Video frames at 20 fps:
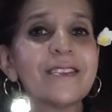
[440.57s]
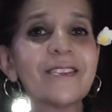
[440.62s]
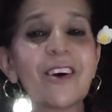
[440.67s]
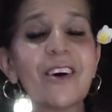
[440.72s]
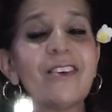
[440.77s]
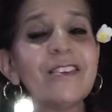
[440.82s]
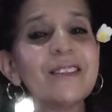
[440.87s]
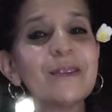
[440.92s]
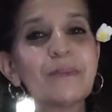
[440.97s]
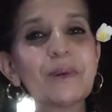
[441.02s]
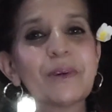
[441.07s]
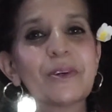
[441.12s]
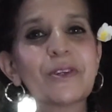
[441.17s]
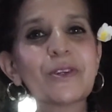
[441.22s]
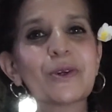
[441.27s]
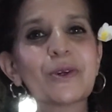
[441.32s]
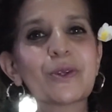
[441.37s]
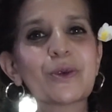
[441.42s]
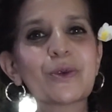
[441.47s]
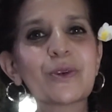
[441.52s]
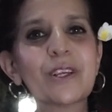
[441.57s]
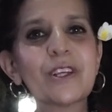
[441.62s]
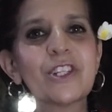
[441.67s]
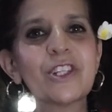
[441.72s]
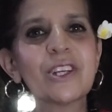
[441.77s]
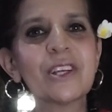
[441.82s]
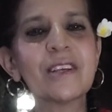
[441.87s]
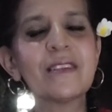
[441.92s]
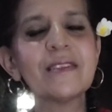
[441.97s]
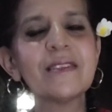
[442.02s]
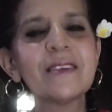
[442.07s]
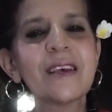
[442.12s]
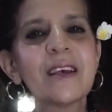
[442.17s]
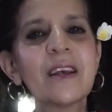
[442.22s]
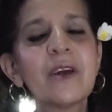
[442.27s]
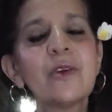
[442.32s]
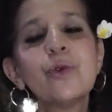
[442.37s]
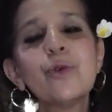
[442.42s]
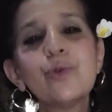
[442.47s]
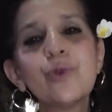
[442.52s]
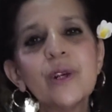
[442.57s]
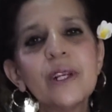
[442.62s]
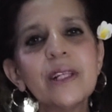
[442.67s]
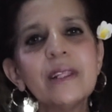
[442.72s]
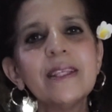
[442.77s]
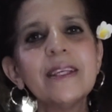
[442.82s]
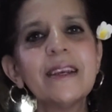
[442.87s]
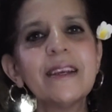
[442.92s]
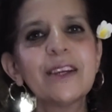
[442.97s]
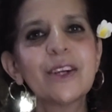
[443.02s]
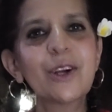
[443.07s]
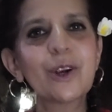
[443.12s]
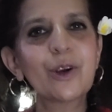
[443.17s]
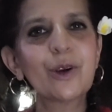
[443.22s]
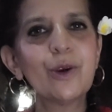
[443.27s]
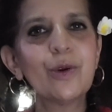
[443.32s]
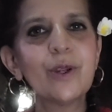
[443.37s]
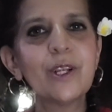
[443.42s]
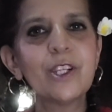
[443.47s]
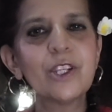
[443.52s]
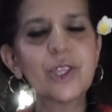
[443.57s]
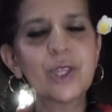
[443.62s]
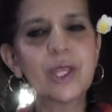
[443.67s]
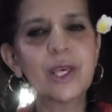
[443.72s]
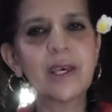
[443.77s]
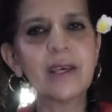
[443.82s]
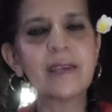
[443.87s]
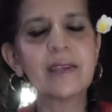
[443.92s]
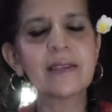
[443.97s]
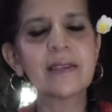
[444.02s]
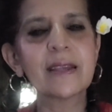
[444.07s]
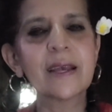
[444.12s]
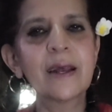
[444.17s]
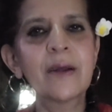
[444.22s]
all spiritual traditions, really encourage this.